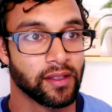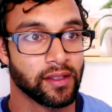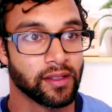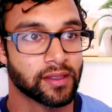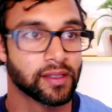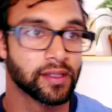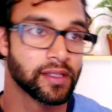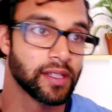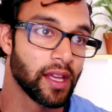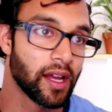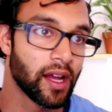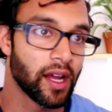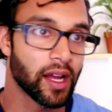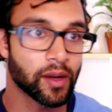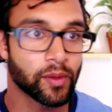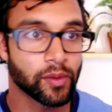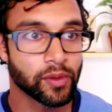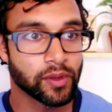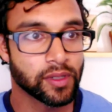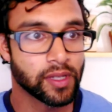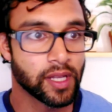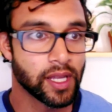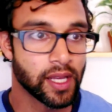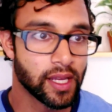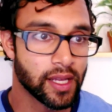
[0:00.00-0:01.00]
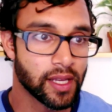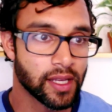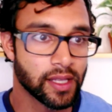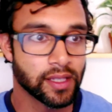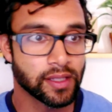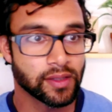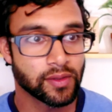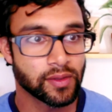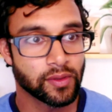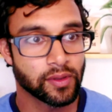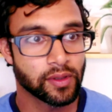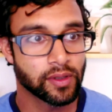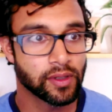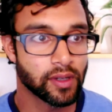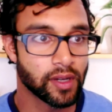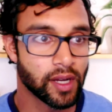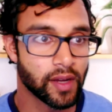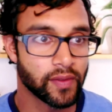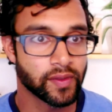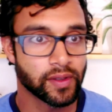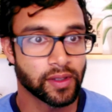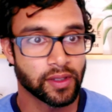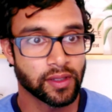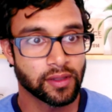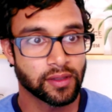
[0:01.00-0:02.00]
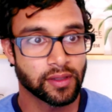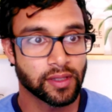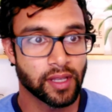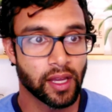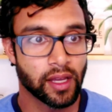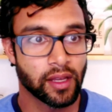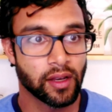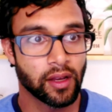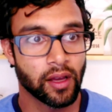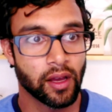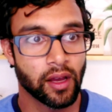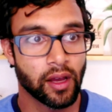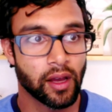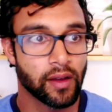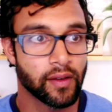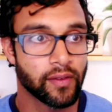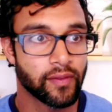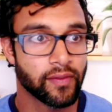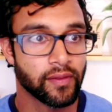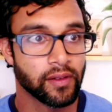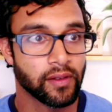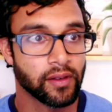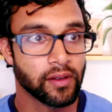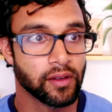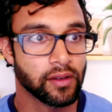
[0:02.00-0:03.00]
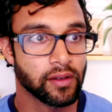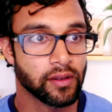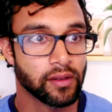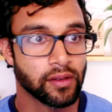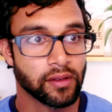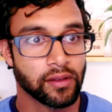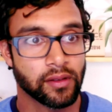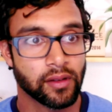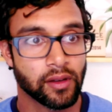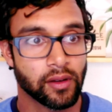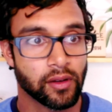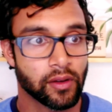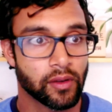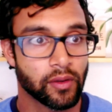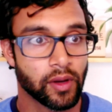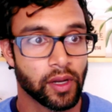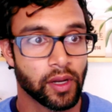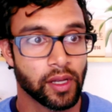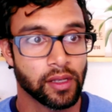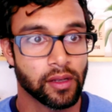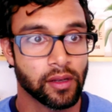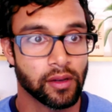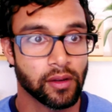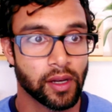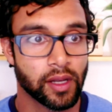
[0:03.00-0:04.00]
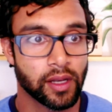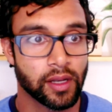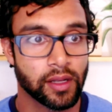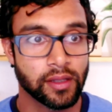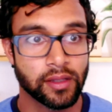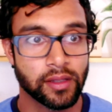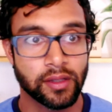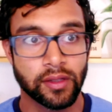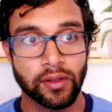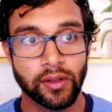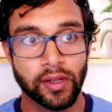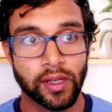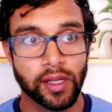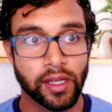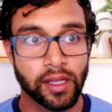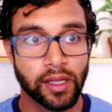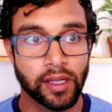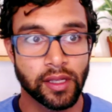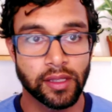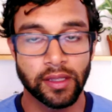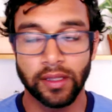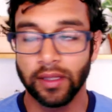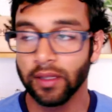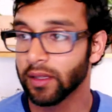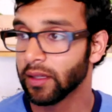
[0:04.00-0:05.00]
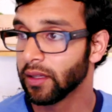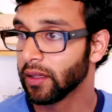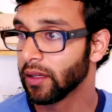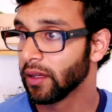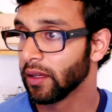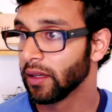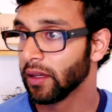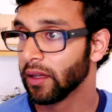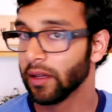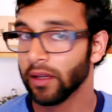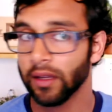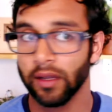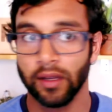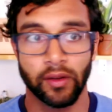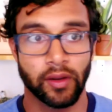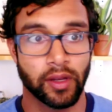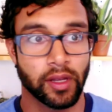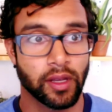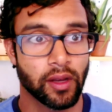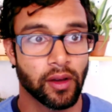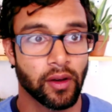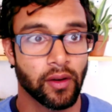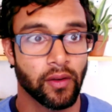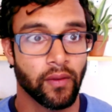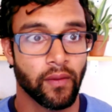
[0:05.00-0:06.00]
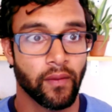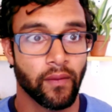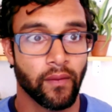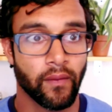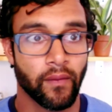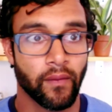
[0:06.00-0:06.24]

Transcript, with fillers: This is the awkward dance where I have to sign off and don't quite know how to do it. Here we go.